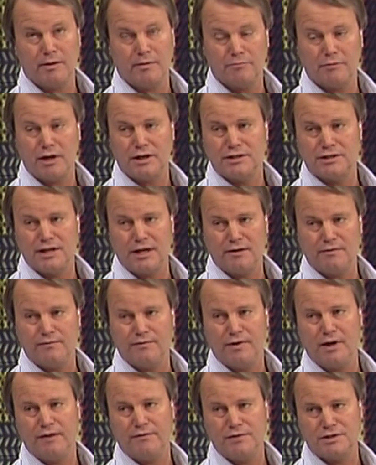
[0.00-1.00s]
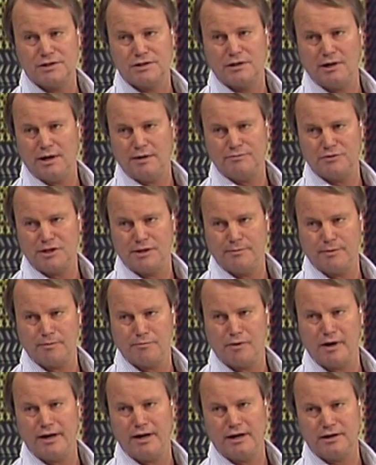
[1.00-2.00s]
of them runs out in five years' time, some of
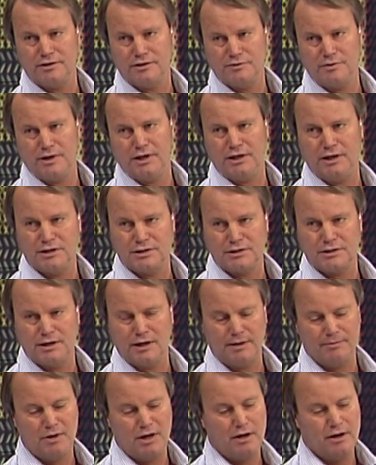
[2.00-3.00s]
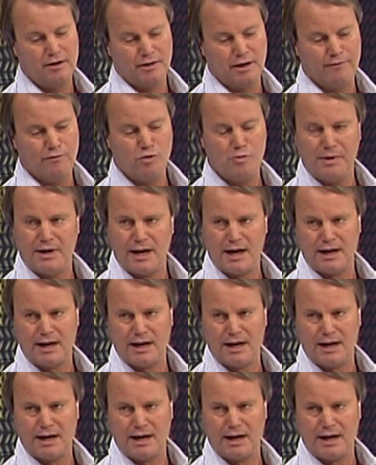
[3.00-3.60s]
them run out in 20 years' time. They've all been